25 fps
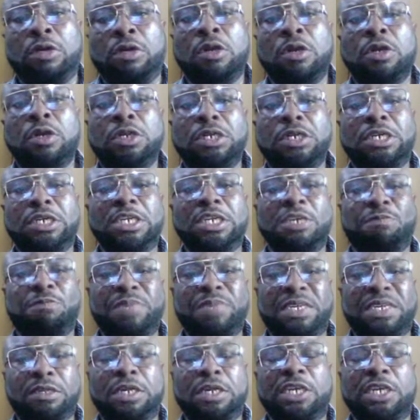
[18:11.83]
these
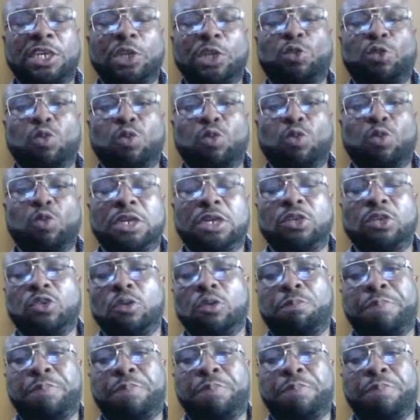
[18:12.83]
businesses will begin to
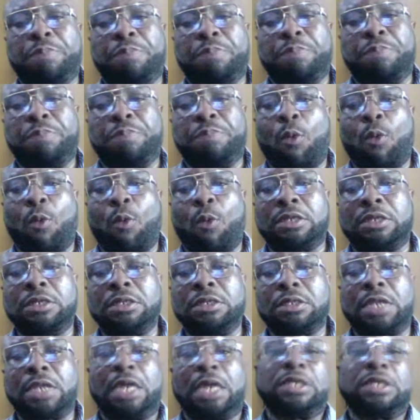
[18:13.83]
pay the required
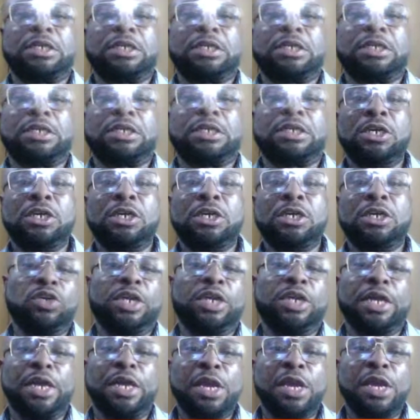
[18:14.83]
taxes to the
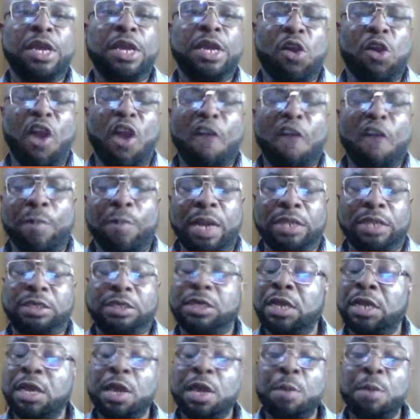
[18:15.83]
government.
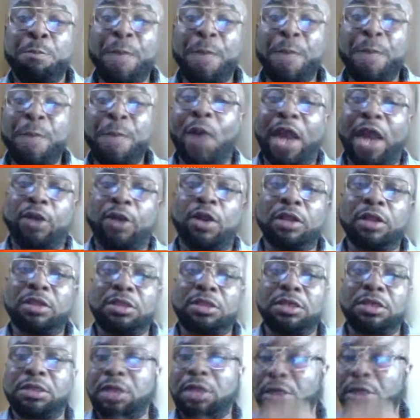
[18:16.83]
Meanwhile,
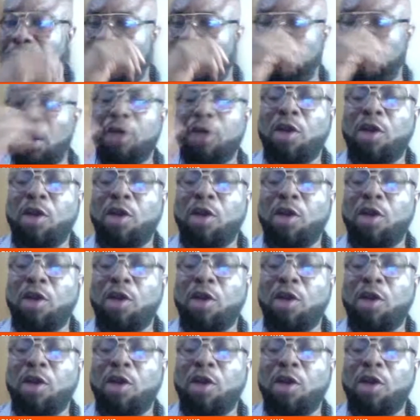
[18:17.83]
don't